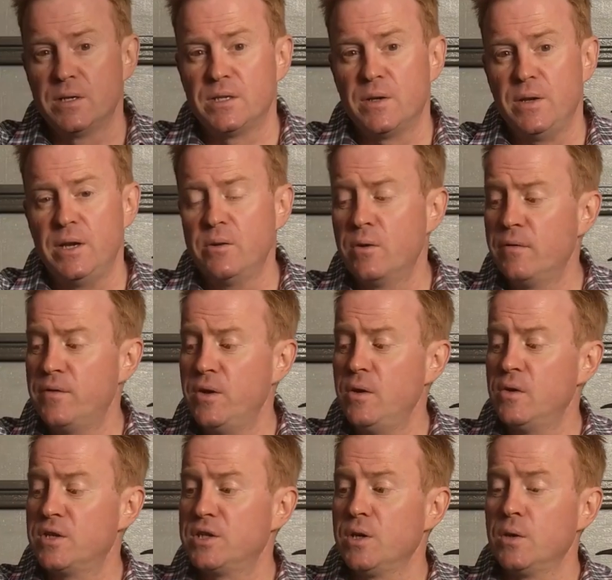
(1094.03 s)
So in
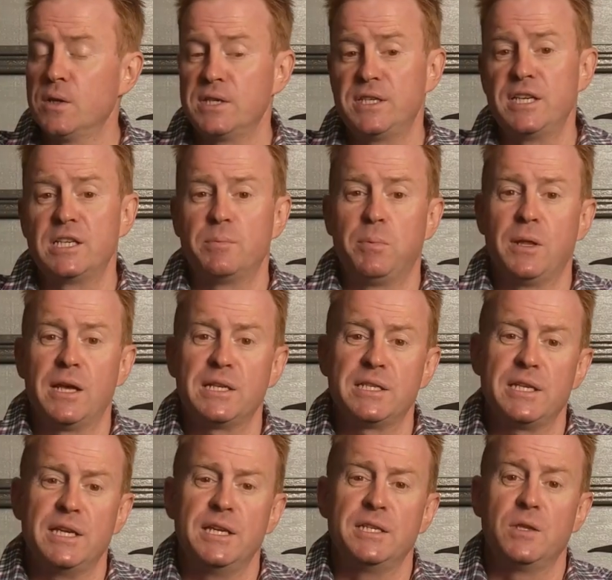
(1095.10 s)
review, the Sola 6
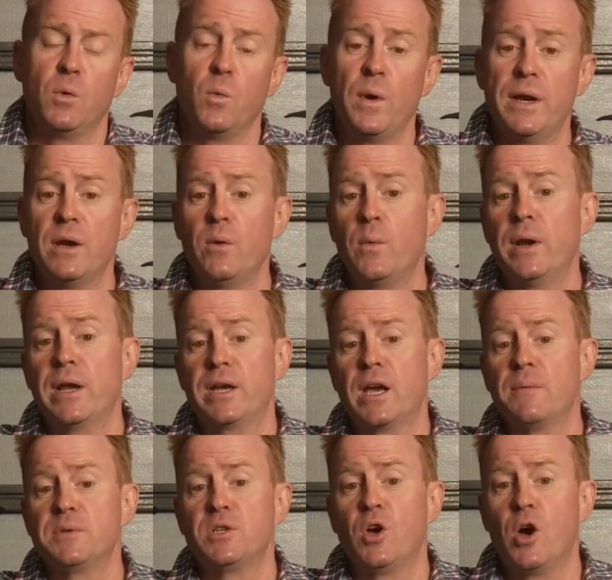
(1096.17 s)
Plus is the winner when it
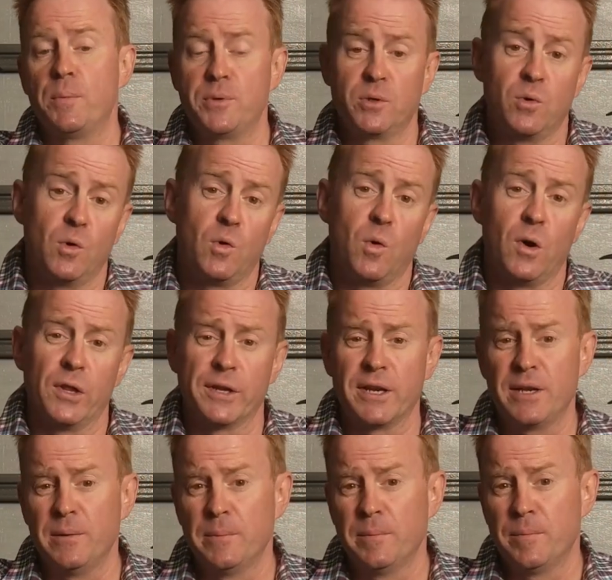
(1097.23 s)
comes to optical
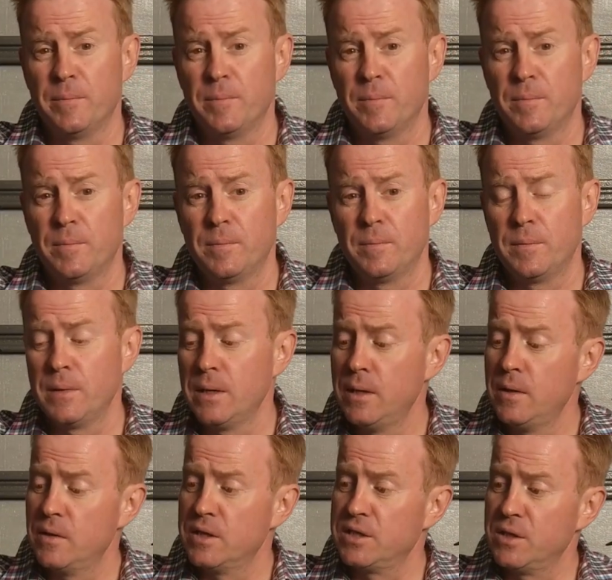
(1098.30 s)
quality.
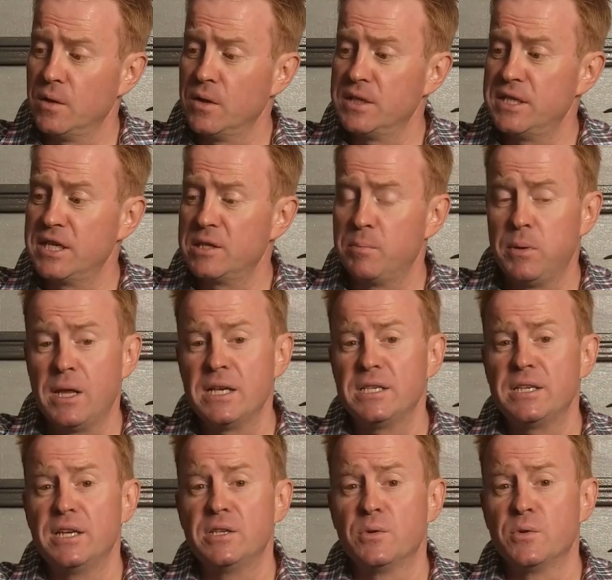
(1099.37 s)
The Sola 6
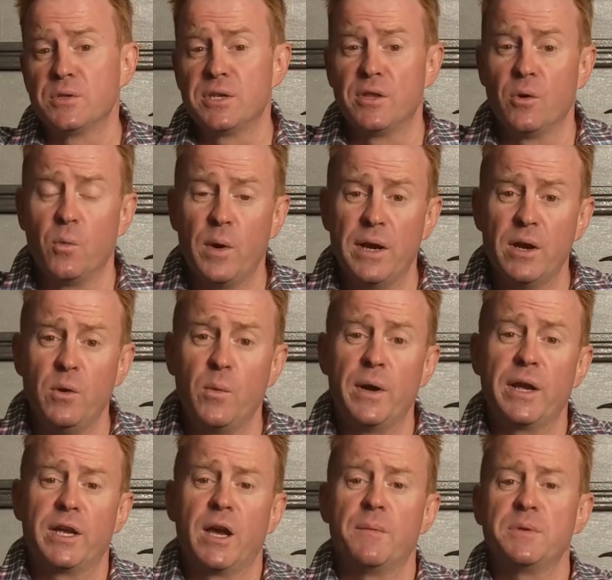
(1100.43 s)
Plus is also the winner
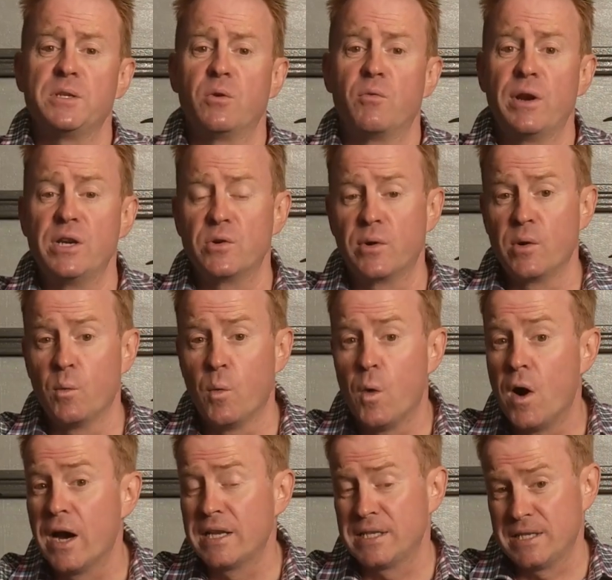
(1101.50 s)
when it comes to rendering
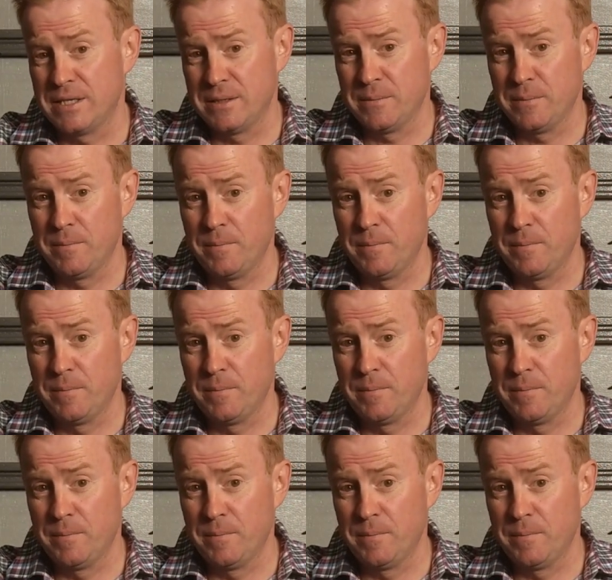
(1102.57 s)
whites.